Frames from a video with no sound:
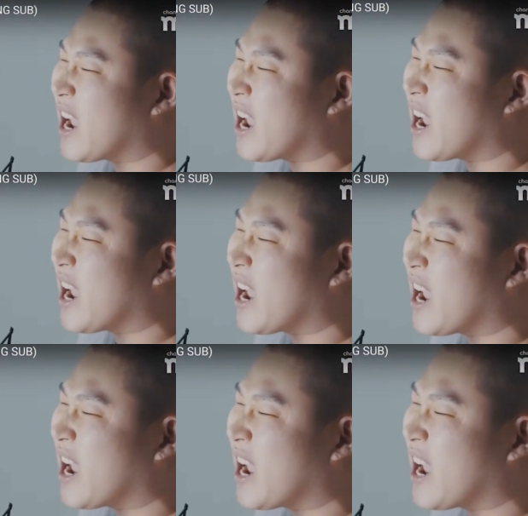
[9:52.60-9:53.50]

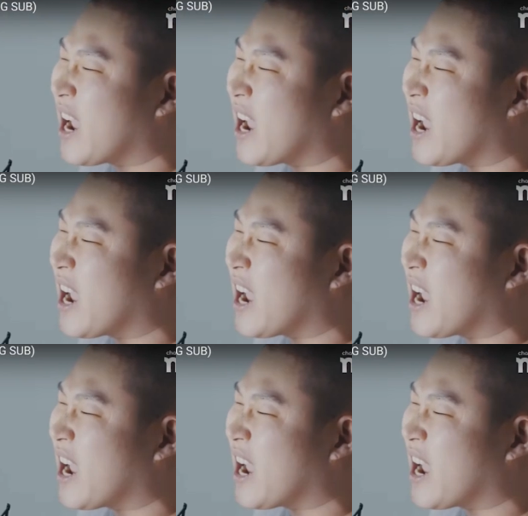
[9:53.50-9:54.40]

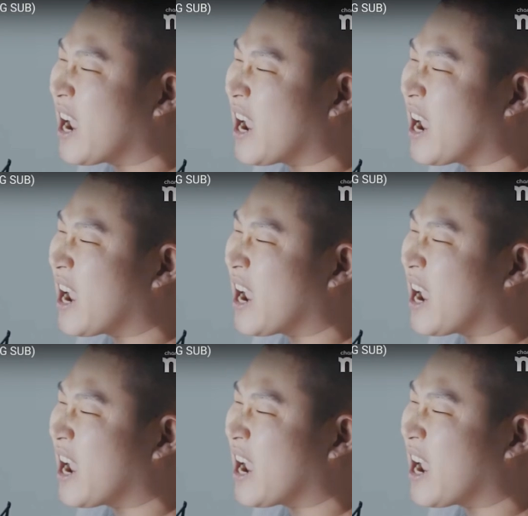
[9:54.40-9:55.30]

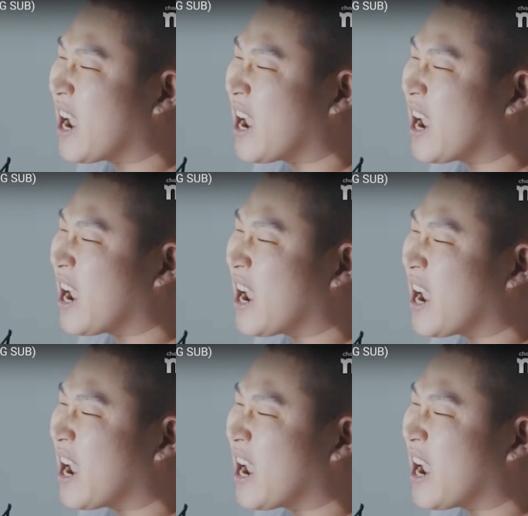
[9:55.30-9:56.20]
The person shown says nothing.